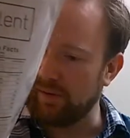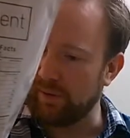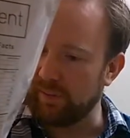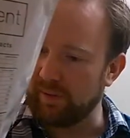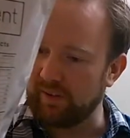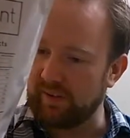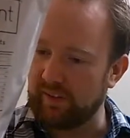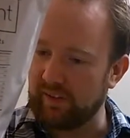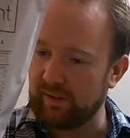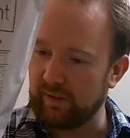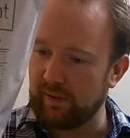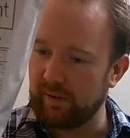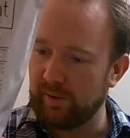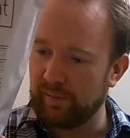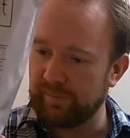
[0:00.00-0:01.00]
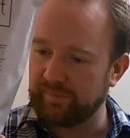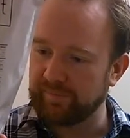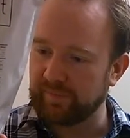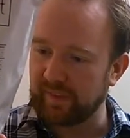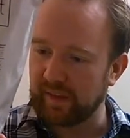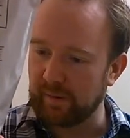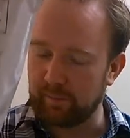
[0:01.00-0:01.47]
I'm supposed to
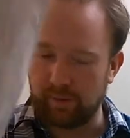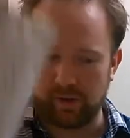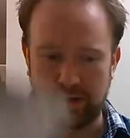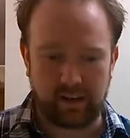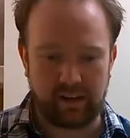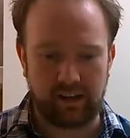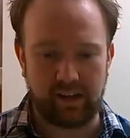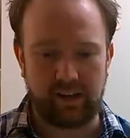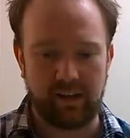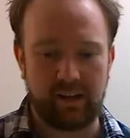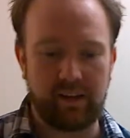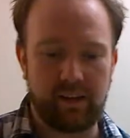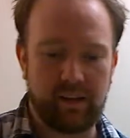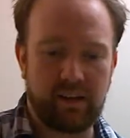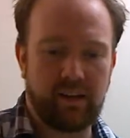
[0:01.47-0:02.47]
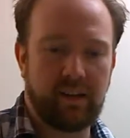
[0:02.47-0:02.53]
put in